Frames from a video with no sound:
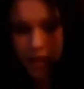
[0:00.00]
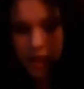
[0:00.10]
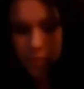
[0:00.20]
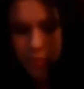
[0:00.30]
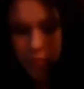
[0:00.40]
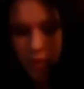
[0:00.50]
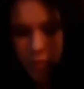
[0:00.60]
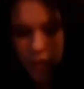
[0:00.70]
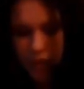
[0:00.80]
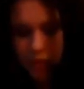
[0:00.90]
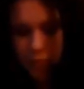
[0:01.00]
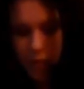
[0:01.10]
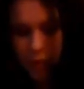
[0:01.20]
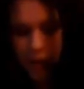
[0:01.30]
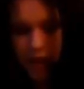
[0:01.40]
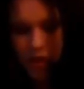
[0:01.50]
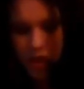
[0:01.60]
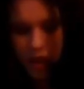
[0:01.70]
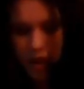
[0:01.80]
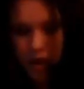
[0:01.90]
You can probably about 1.5
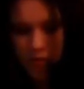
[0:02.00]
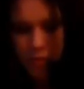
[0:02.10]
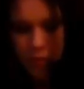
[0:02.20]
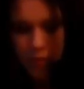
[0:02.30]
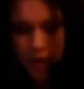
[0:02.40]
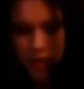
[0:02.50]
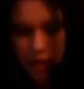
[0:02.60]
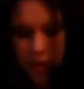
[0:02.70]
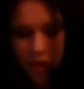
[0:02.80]
inches would be a bit better.